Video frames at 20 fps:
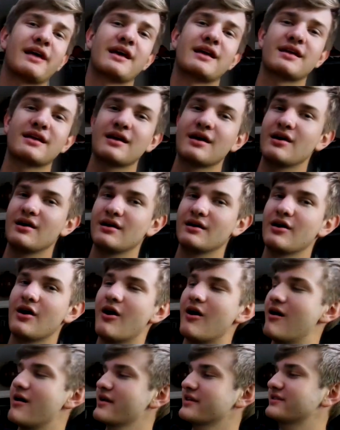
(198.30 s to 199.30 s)
Like,
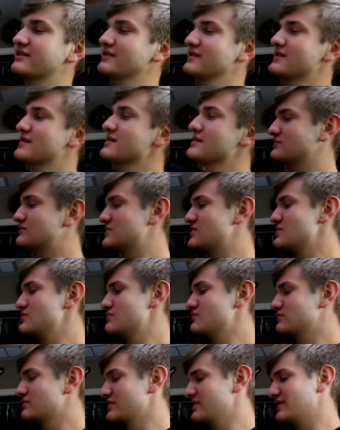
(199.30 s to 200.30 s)
honestly,
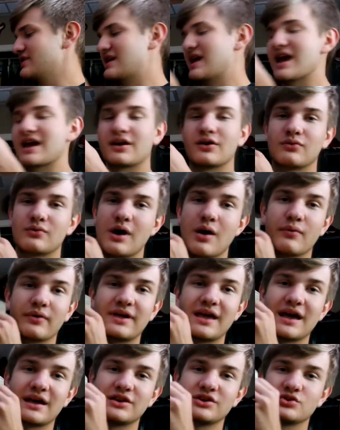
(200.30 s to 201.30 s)
you really can't go wrong with
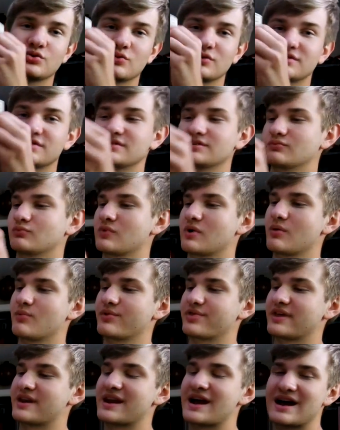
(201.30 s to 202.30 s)
khaki shorts. Wear them
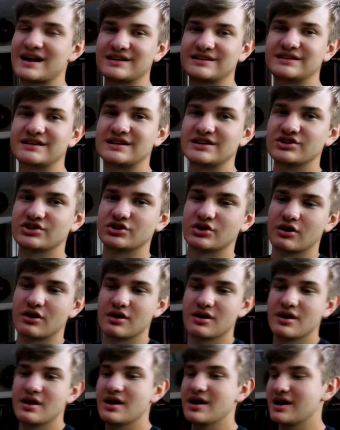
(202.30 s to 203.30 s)
with a nice
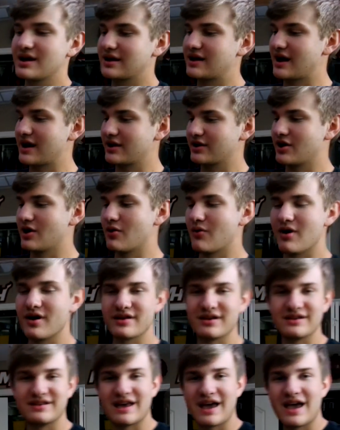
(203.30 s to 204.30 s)
t-shirt. Got to go
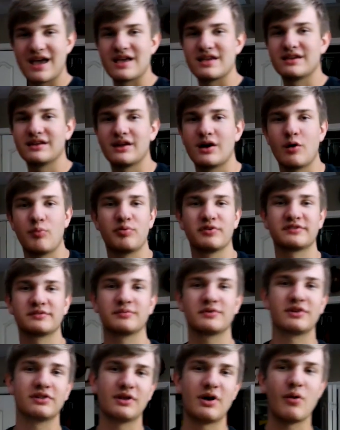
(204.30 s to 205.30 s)
on your date. You know, put
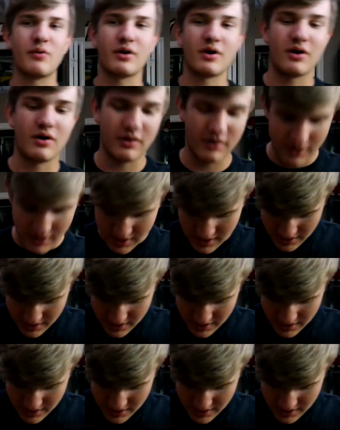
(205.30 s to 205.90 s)
some cologne on